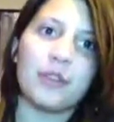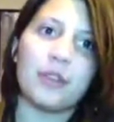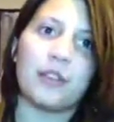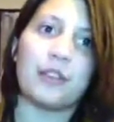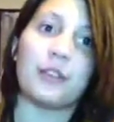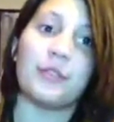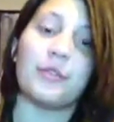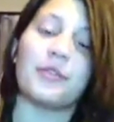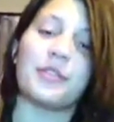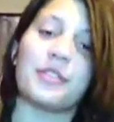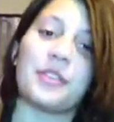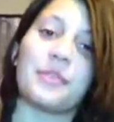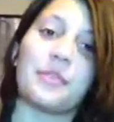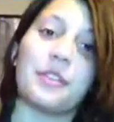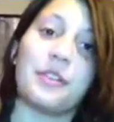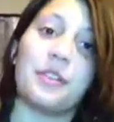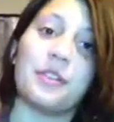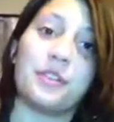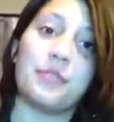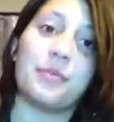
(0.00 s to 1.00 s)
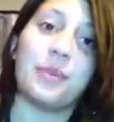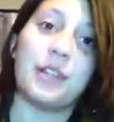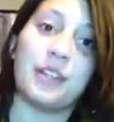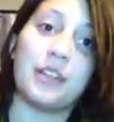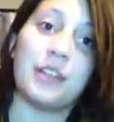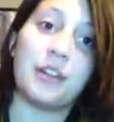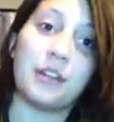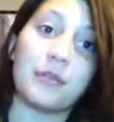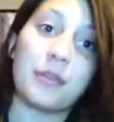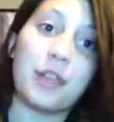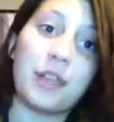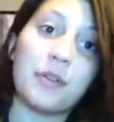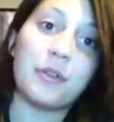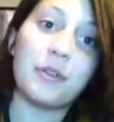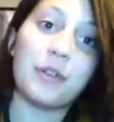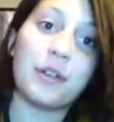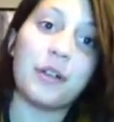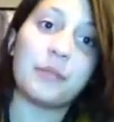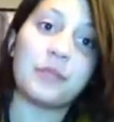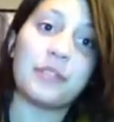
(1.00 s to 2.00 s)
to do is I'm going to do my
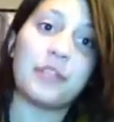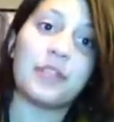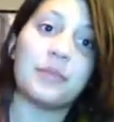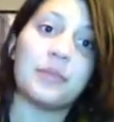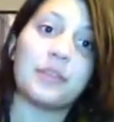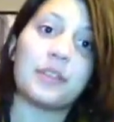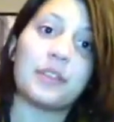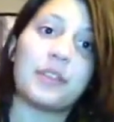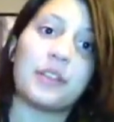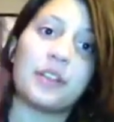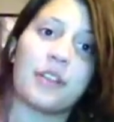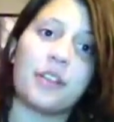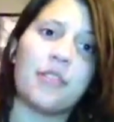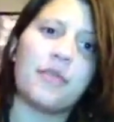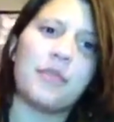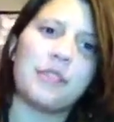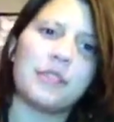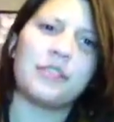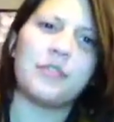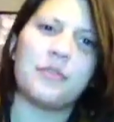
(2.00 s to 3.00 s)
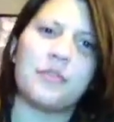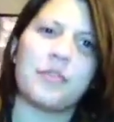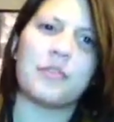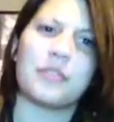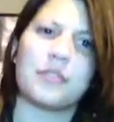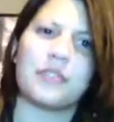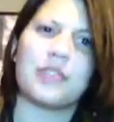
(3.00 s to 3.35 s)
NaNoWriMo update because I always do those